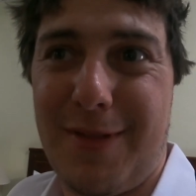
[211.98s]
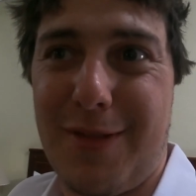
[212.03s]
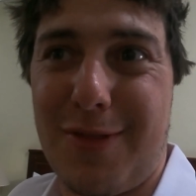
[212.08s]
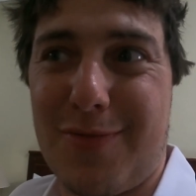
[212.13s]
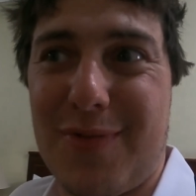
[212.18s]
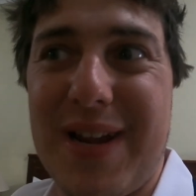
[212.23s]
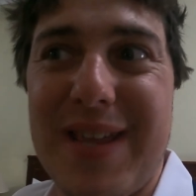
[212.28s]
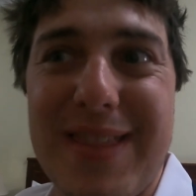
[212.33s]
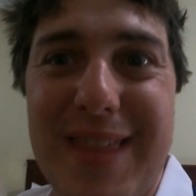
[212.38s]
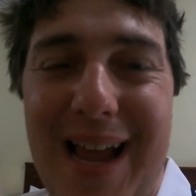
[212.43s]

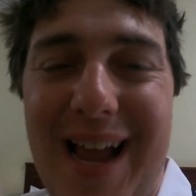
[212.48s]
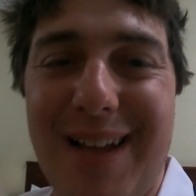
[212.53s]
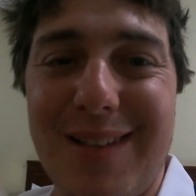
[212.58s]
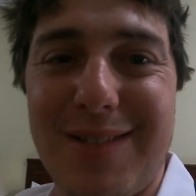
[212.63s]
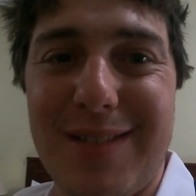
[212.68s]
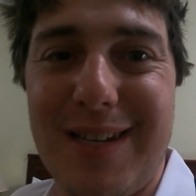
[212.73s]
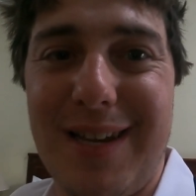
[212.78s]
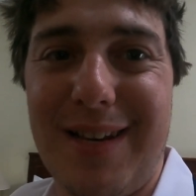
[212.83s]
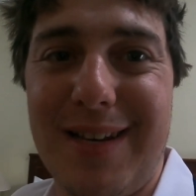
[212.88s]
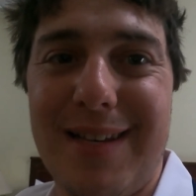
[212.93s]

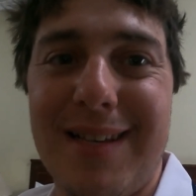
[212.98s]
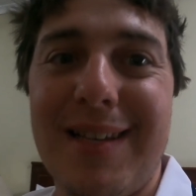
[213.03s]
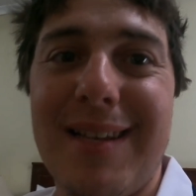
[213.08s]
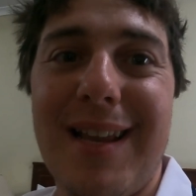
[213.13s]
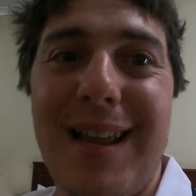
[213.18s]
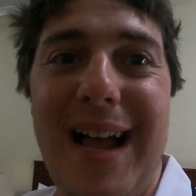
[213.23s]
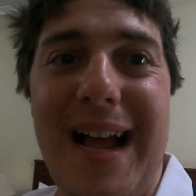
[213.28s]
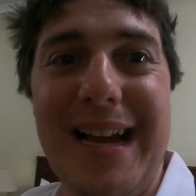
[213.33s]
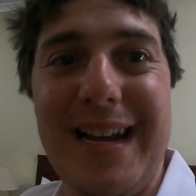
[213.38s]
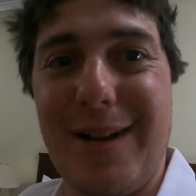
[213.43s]

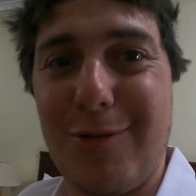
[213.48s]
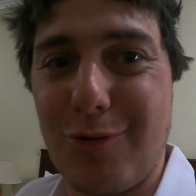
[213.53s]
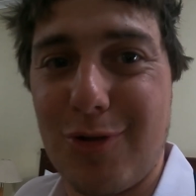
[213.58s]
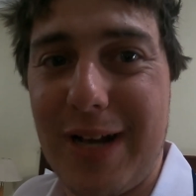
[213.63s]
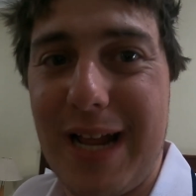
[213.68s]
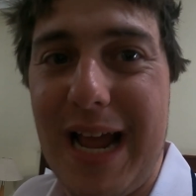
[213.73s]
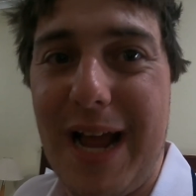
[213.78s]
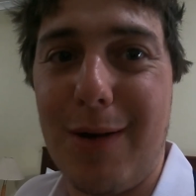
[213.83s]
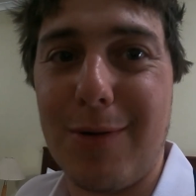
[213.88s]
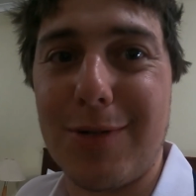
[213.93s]

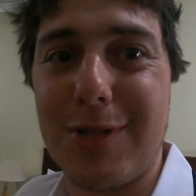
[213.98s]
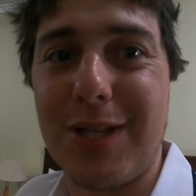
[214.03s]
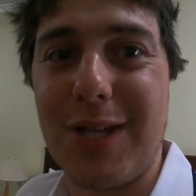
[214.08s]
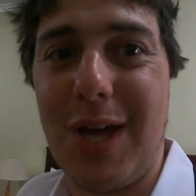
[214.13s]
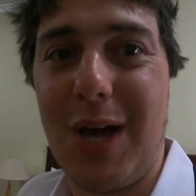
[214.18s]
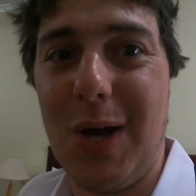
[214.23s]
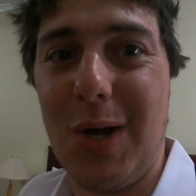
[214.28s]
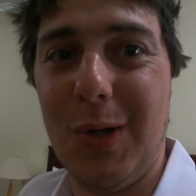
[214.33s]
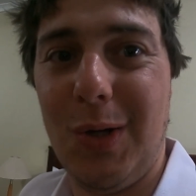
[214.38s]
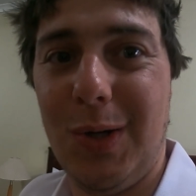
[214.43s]
3,800 hours to
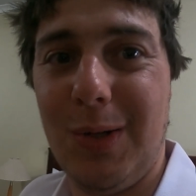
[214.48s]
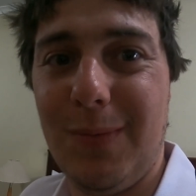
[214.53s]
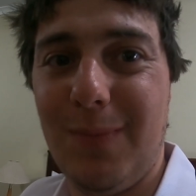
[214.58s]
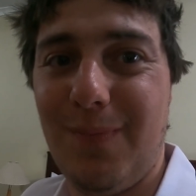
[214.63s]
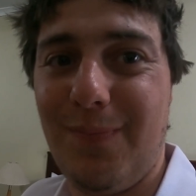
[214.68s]
go